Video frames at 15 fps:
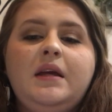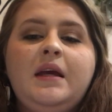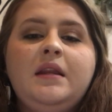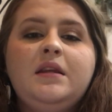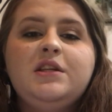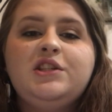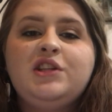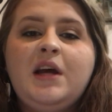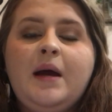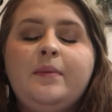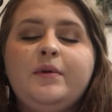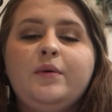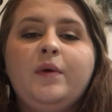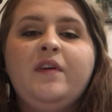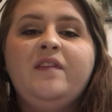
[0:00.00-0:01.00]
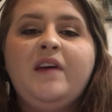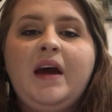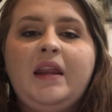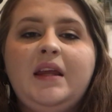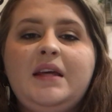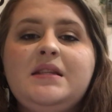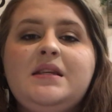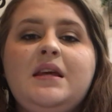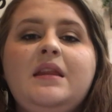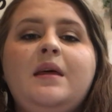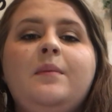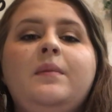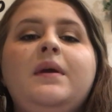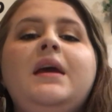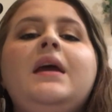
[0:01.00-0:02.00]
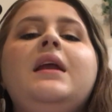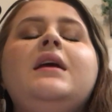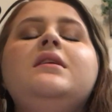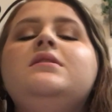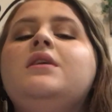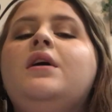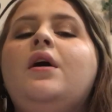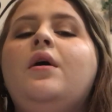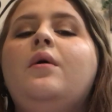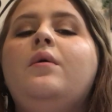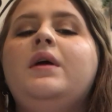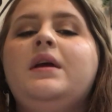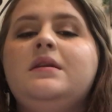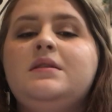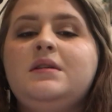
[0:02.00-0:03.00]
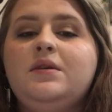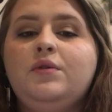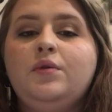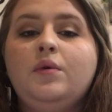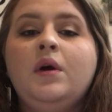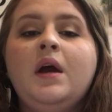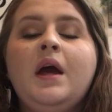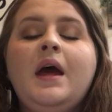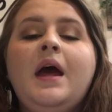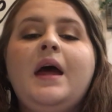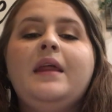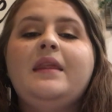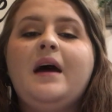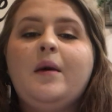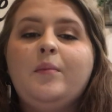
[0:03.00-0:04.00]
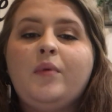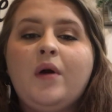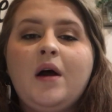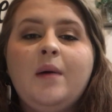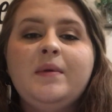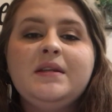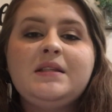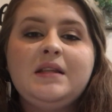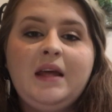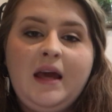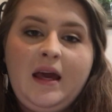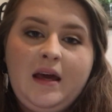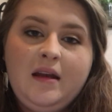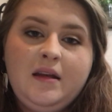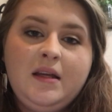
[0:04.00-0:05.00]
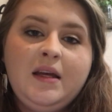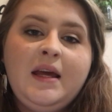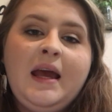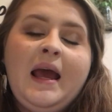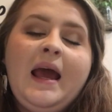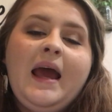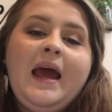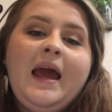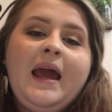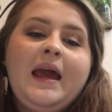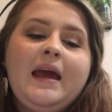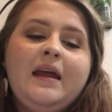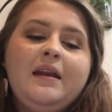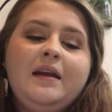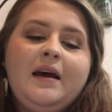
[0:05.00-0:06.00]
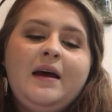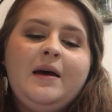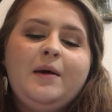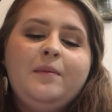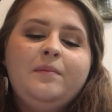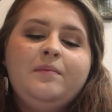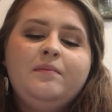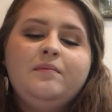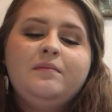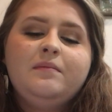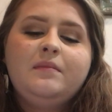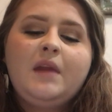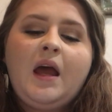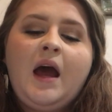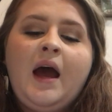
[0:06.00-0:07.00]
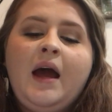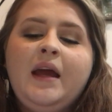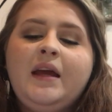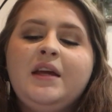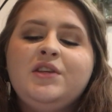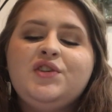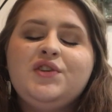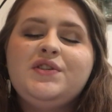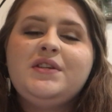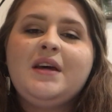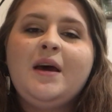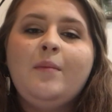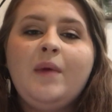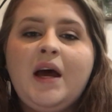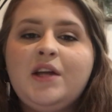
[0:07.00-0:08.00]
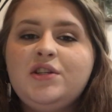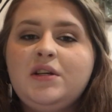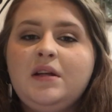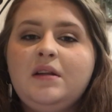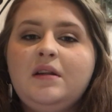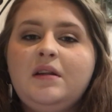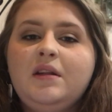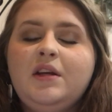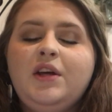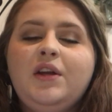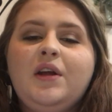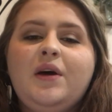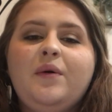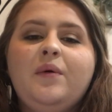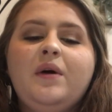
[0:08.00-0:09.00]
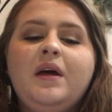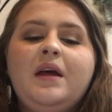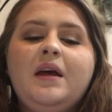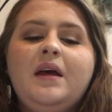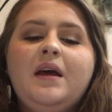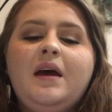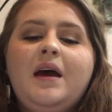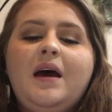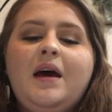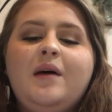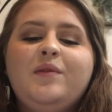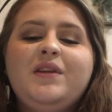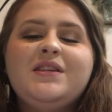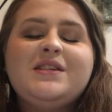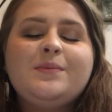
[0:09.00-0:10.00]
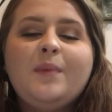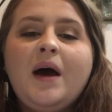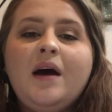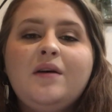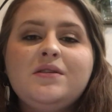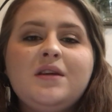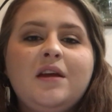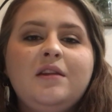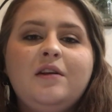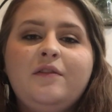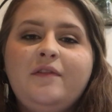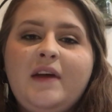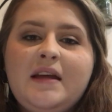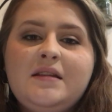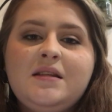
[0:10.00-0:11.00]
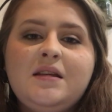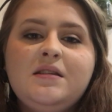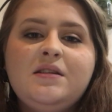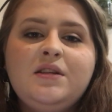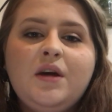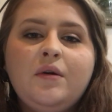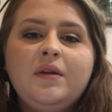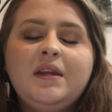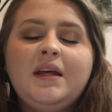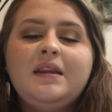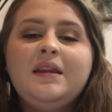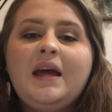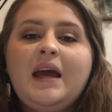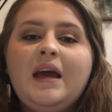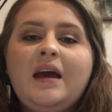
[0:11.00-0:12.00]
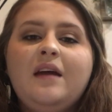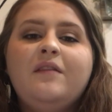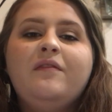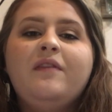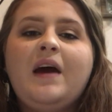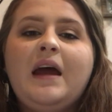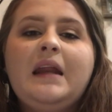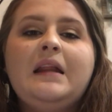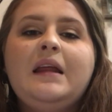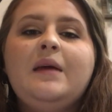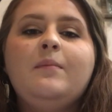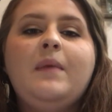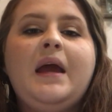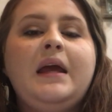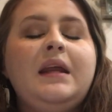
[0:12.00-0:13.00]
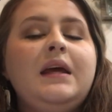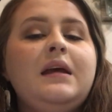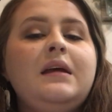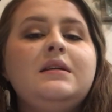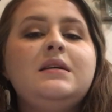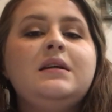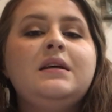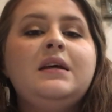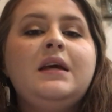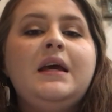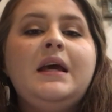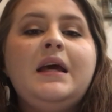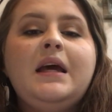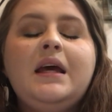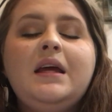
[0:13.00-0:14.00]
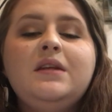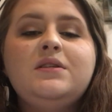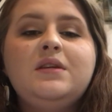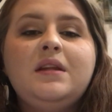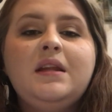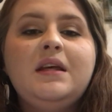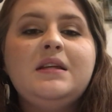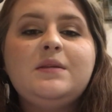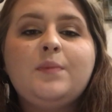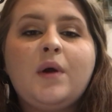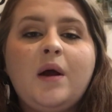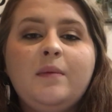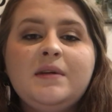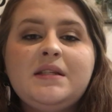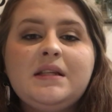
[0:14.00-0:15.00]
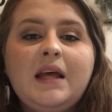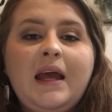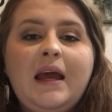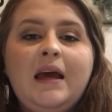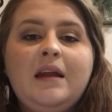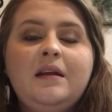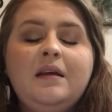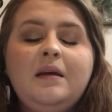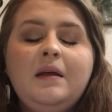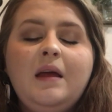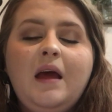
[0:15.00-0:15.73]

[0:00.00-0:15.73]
in this chapter, we finally see them getting to go into that promised land. And I can just imagine, you know, the smiles on their faces, knowing that they had finally made it into this promised land.